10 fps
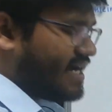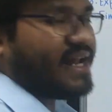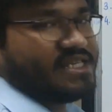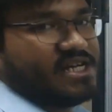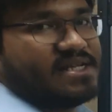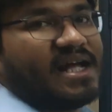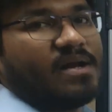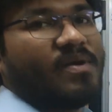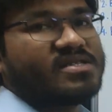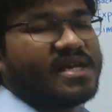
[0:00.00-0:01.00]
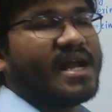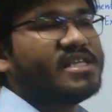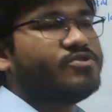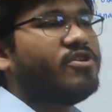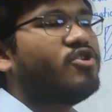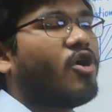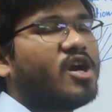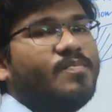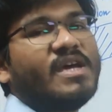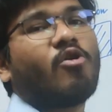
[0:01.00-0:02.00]
That means energy will not be
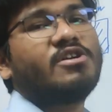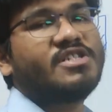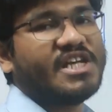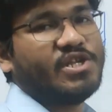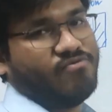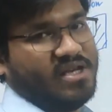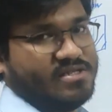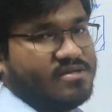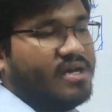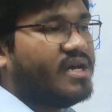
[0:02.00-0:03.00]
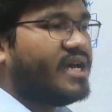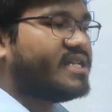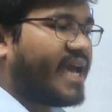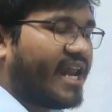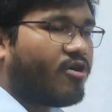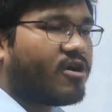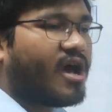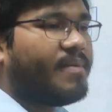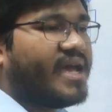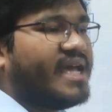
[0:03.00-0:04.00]
continuous. It cannot have
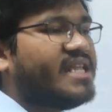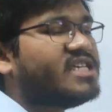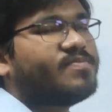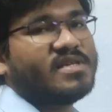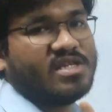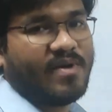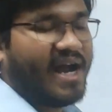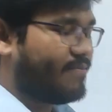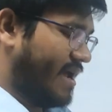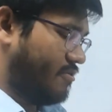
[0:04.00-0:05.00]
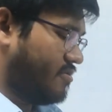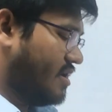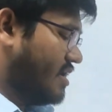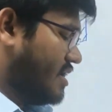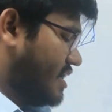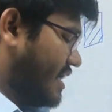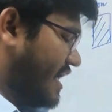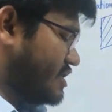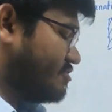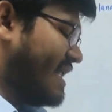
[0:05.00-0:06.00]
any specified value. It
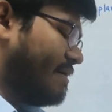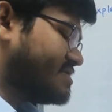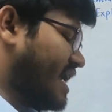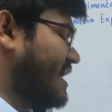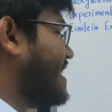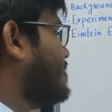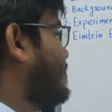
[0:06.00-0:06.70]
will have certain value.